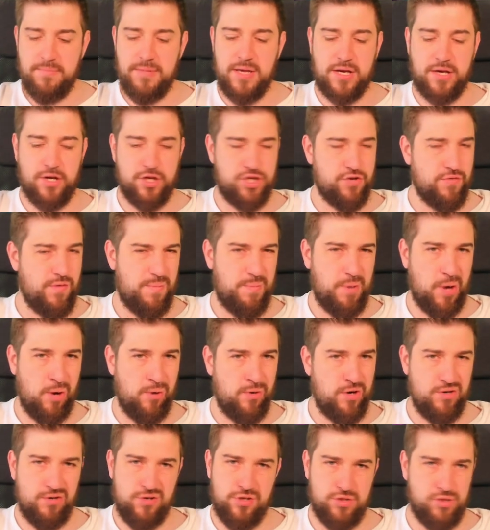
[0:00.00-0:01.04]
because your
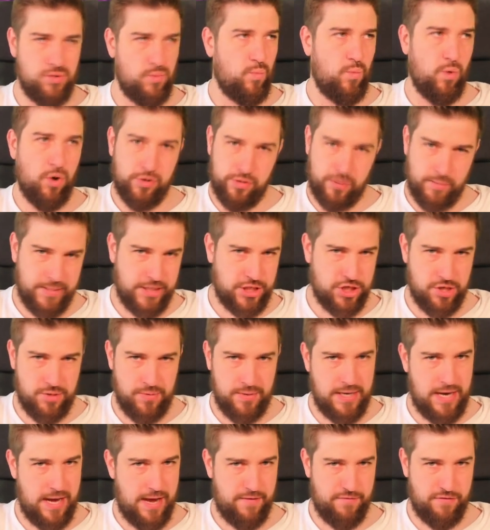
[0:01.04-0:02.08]
opponent doesn't want to be
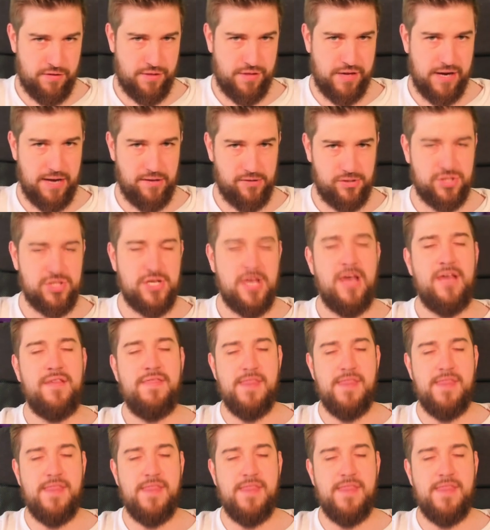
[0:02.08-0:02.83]
shooting at everything else.